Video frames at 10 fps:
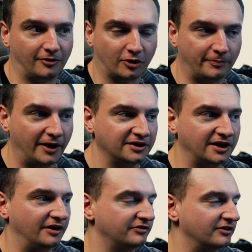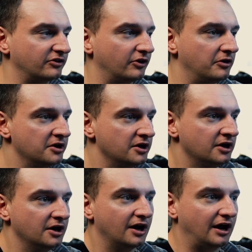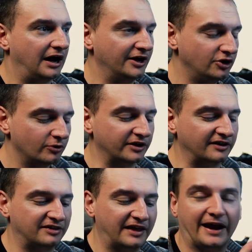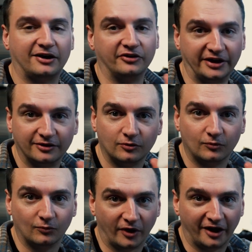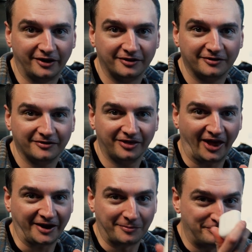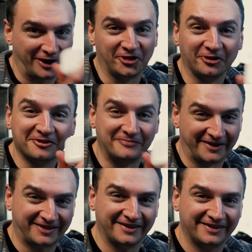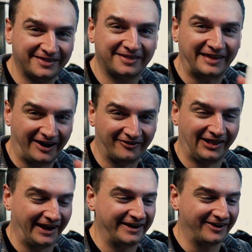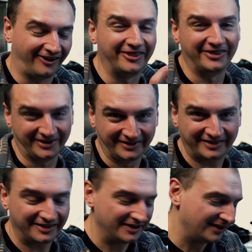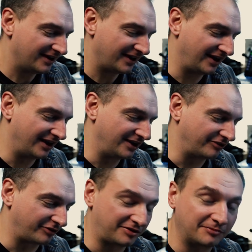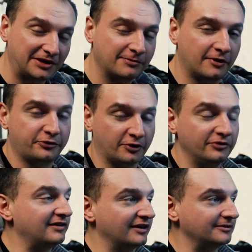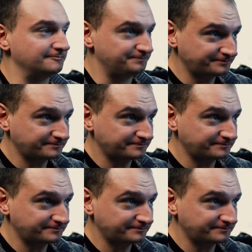a podcast. And so I know exactly what like Bethel's mixes sound like on these. And so sometimes I'll throw these in,